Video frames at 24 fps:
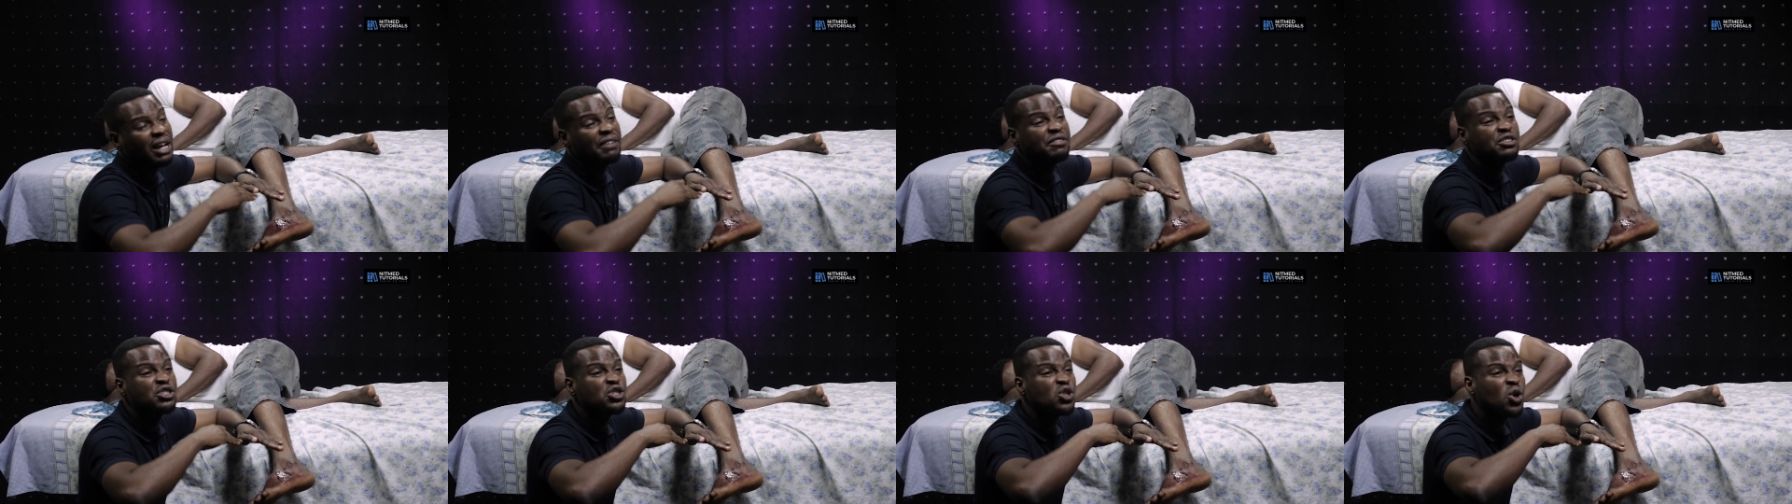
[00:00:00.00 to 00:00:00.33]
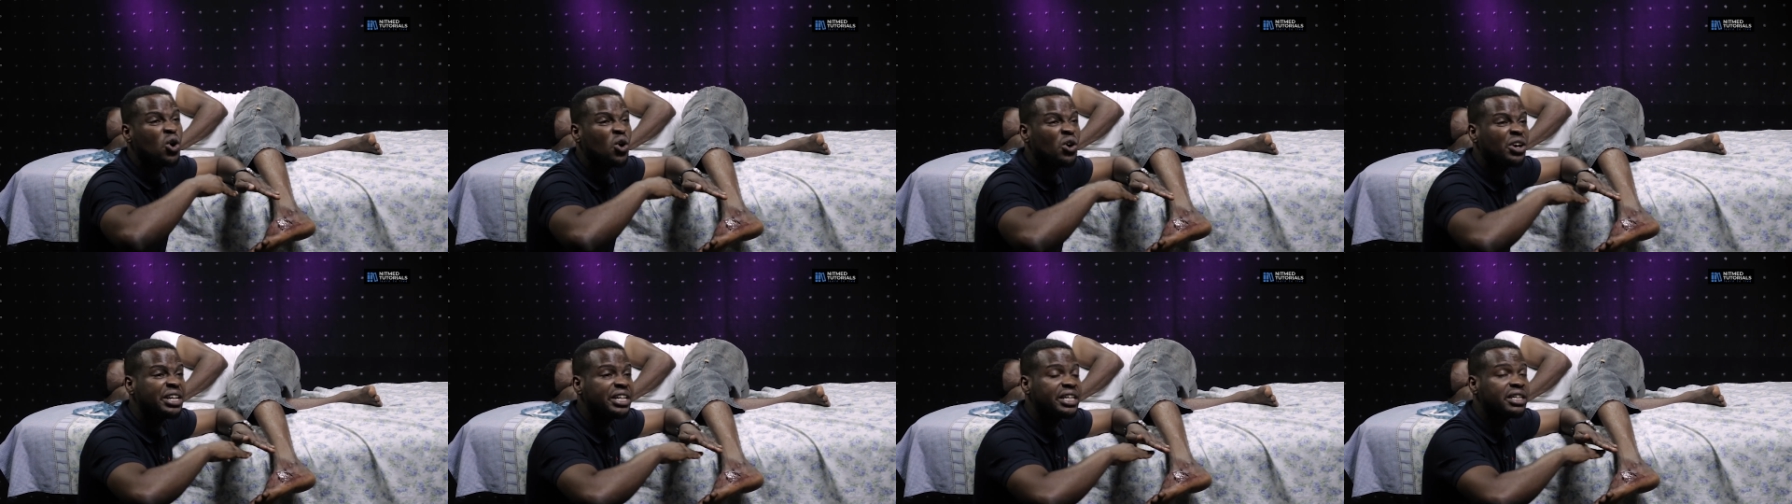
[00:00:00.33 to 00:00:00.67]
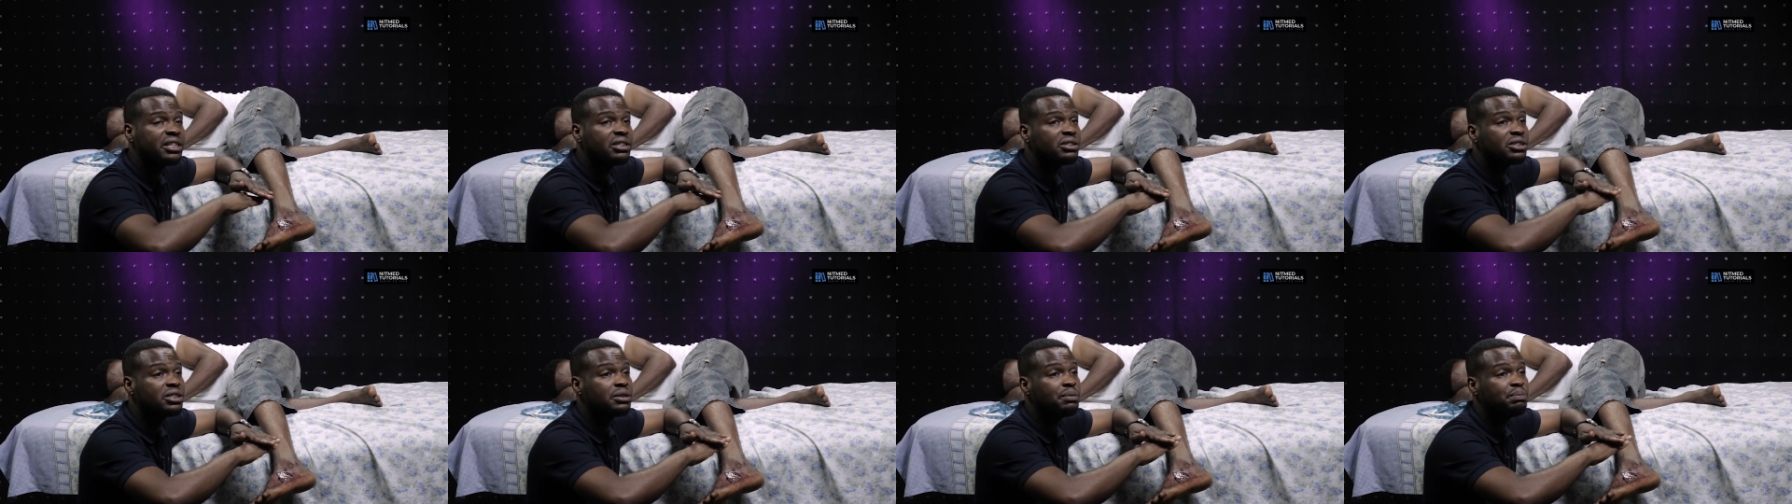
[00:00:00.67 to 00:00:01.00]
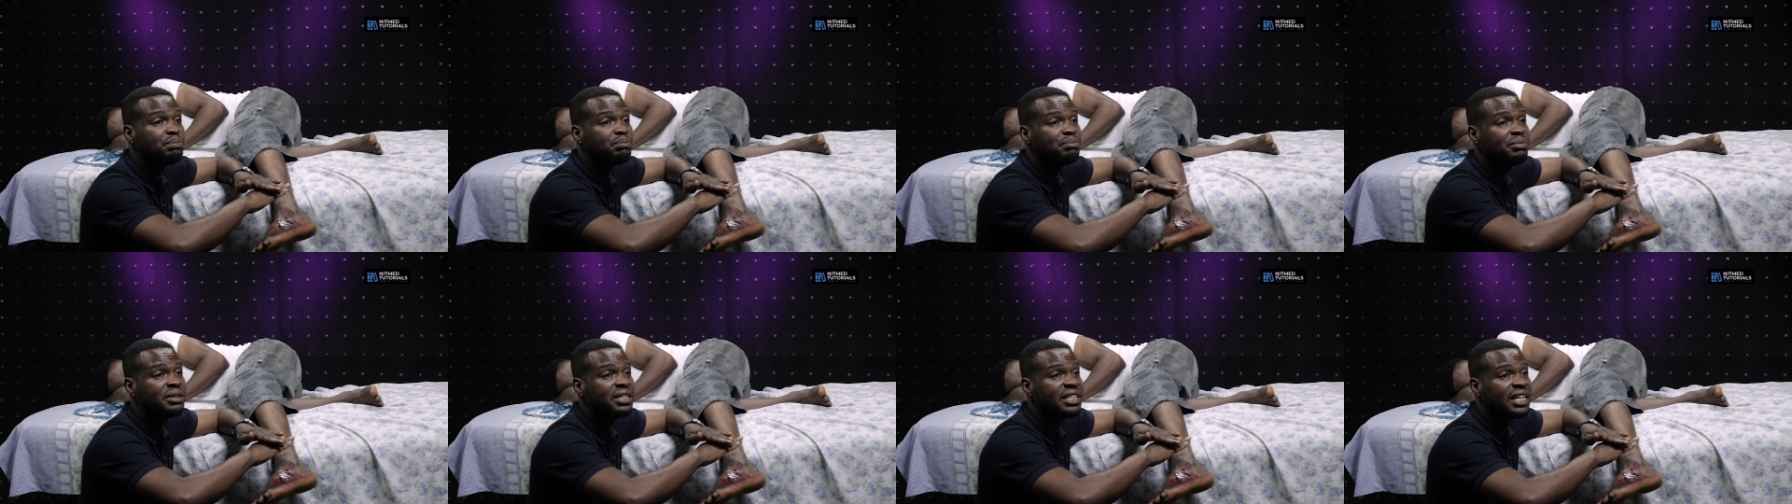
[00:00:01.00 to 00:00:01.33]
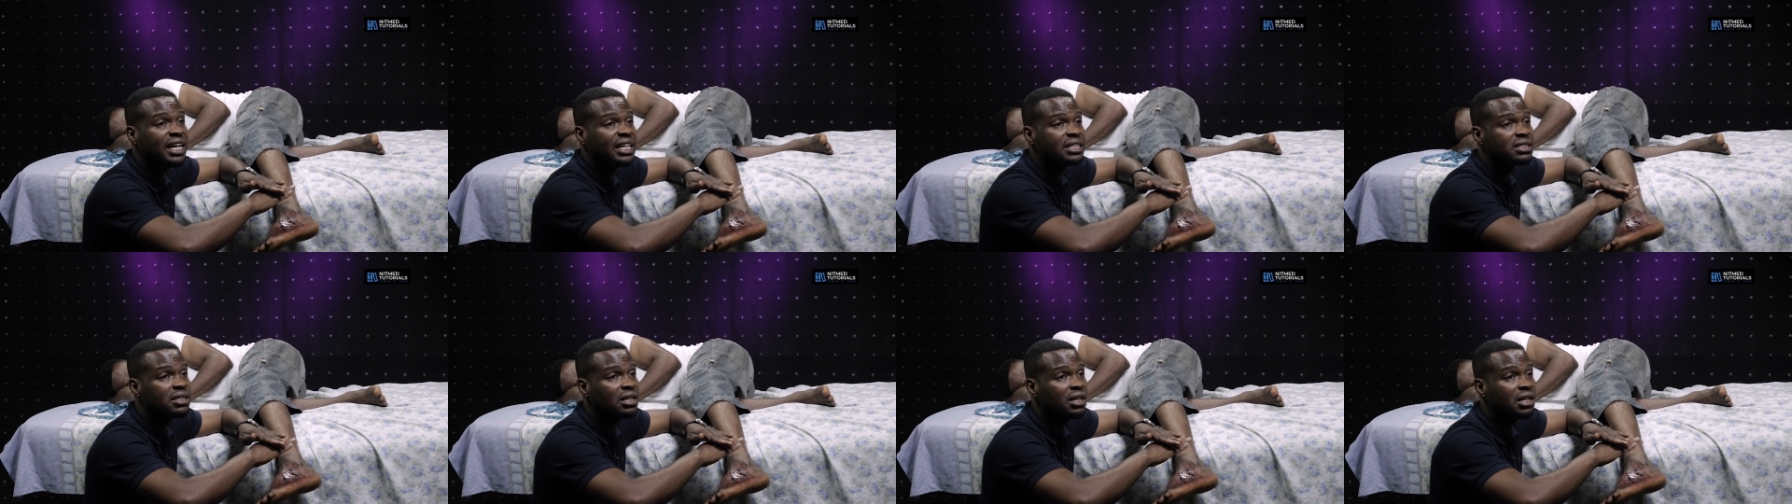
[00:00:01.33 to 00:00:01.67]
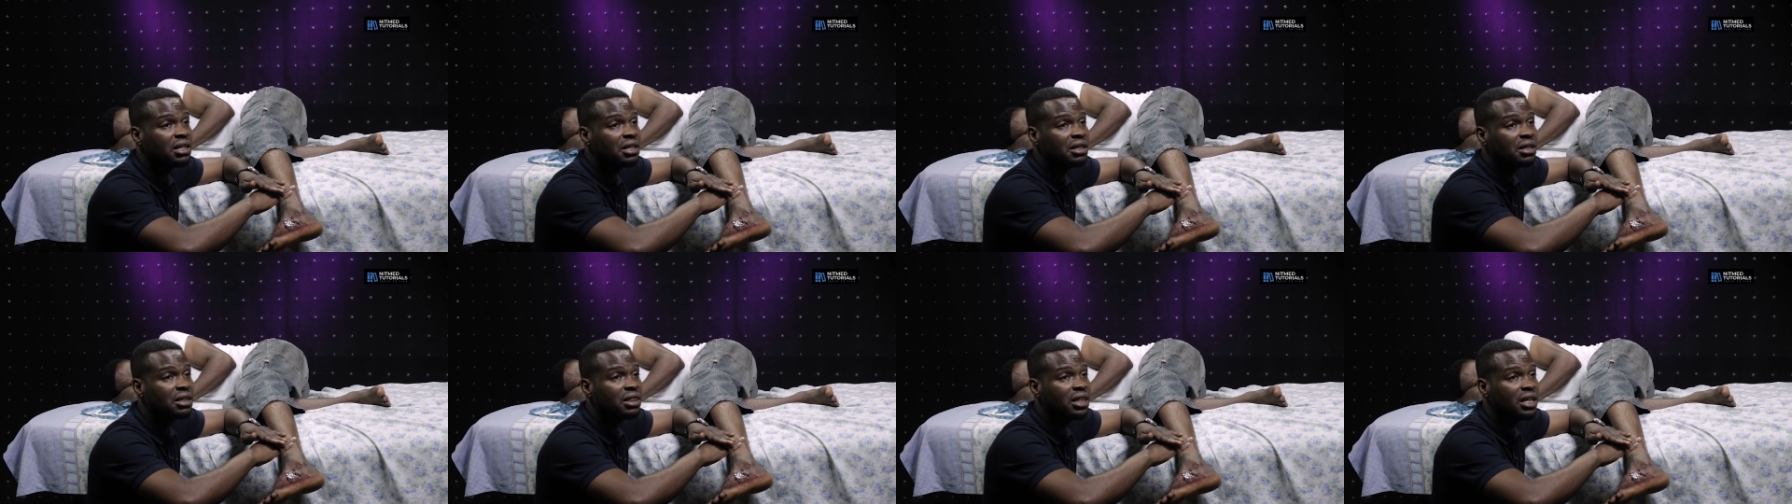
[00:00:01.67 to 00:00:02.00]
have tunneled beneath
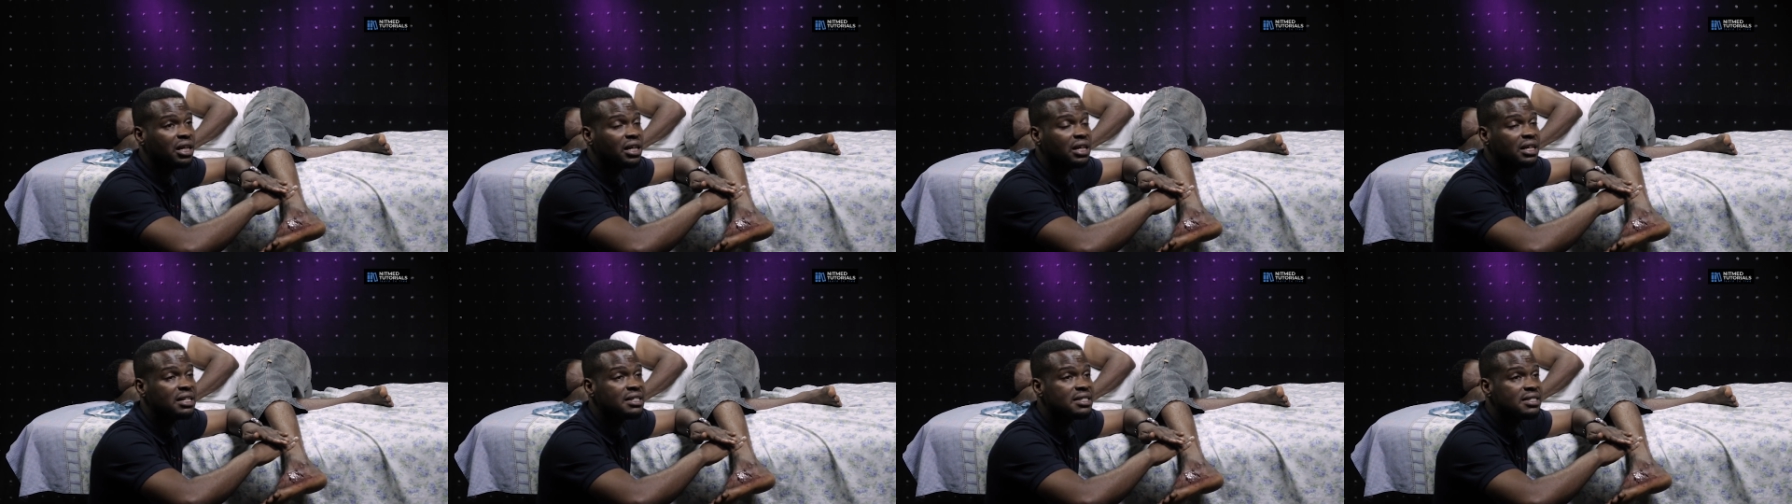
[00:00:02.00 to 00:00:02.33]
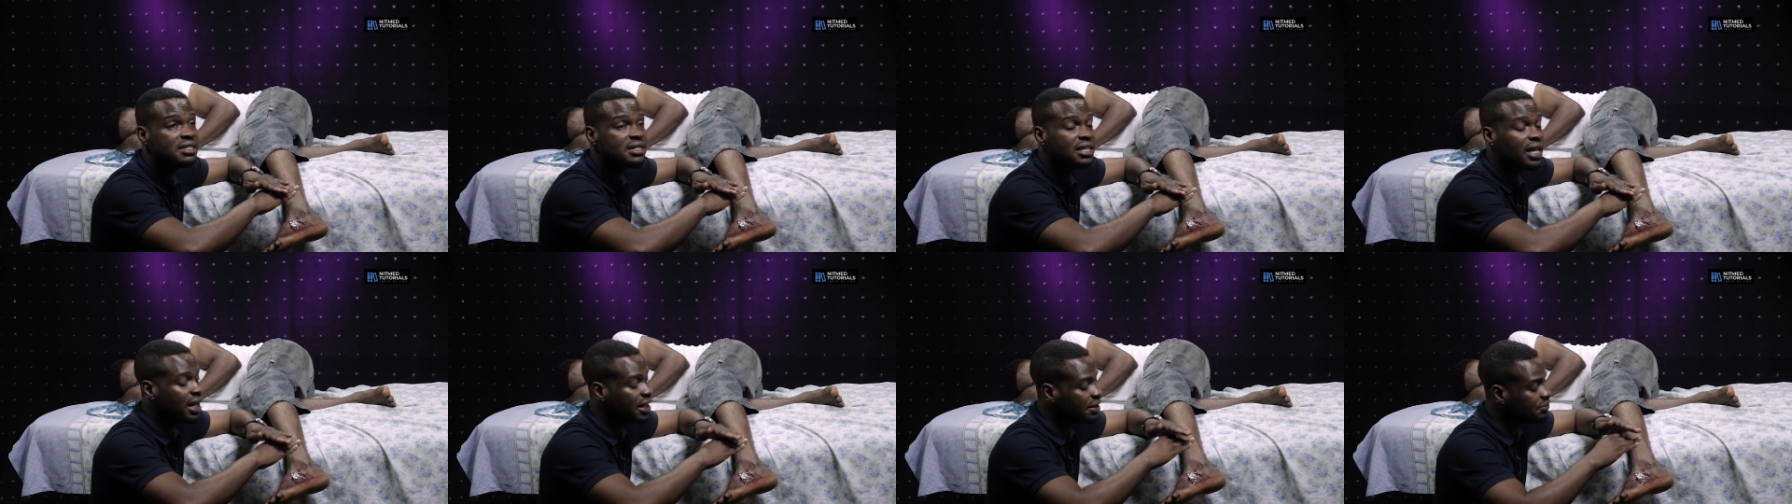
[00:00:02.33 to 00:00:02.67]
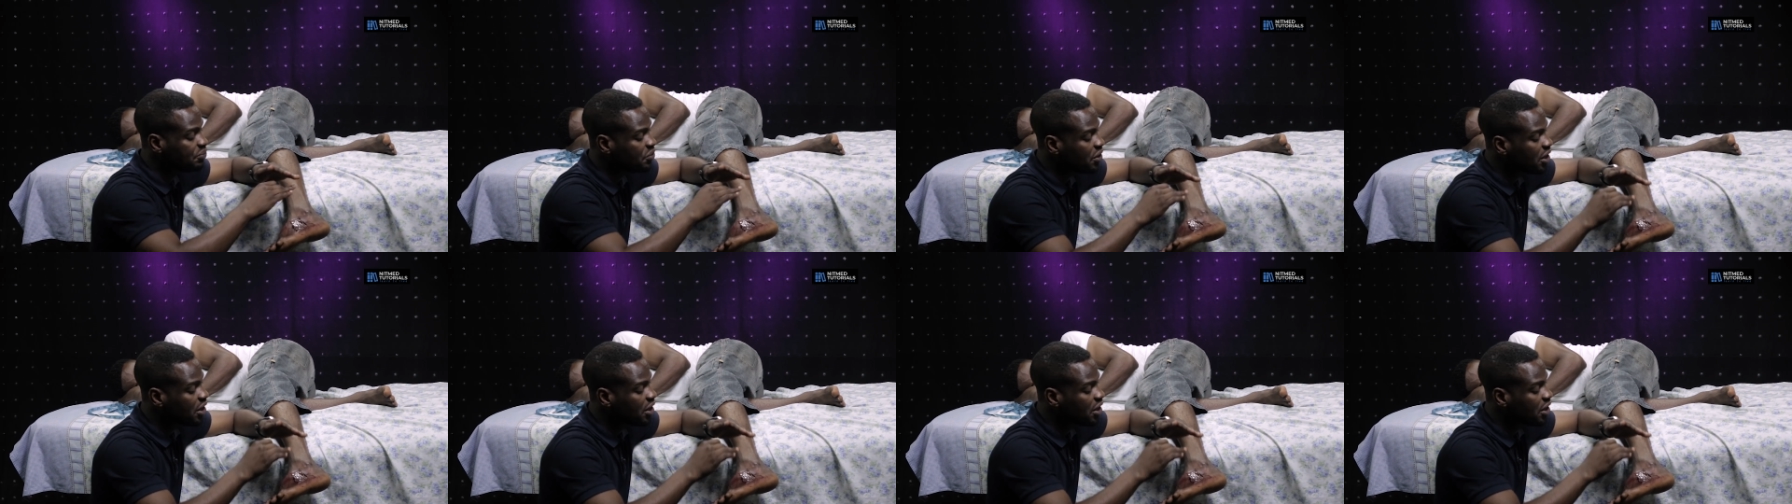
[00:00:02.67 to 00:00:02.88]
the skin.